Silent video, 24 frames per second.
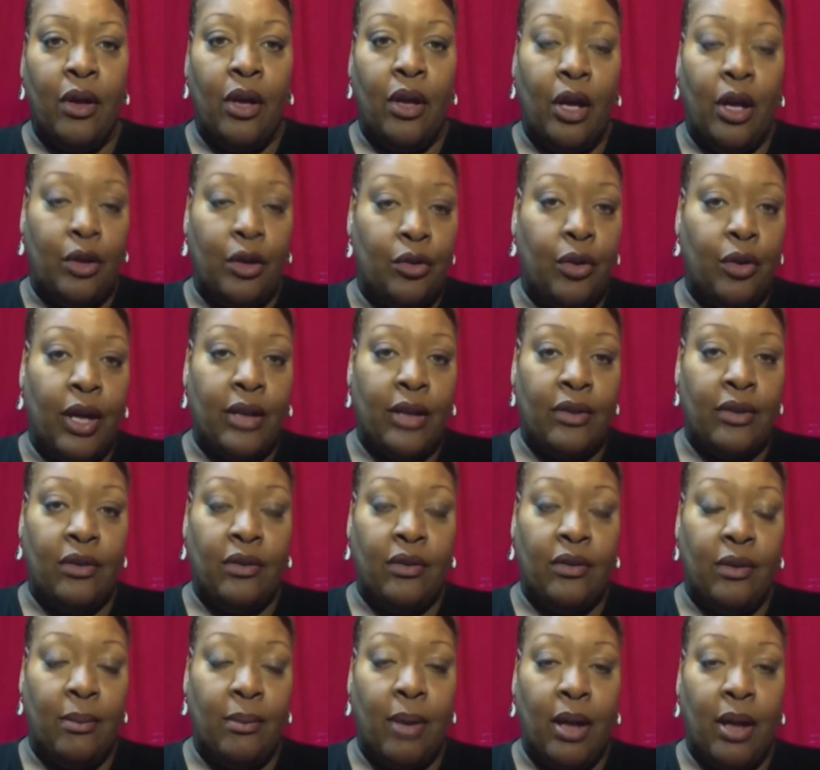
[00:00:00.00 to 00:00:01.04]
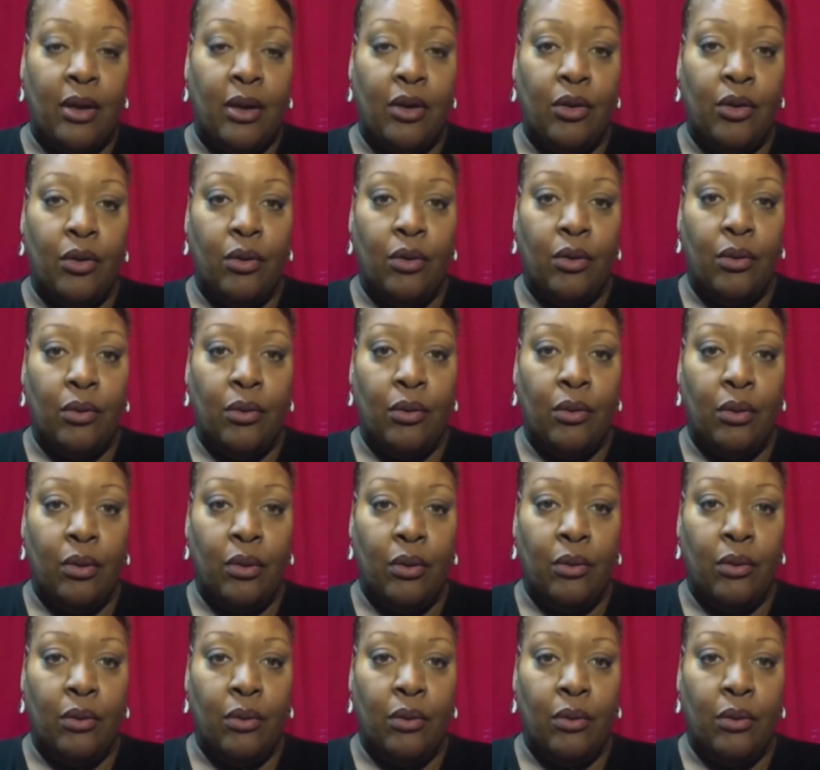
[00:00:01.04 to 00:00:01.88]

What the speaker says: attracting somebody who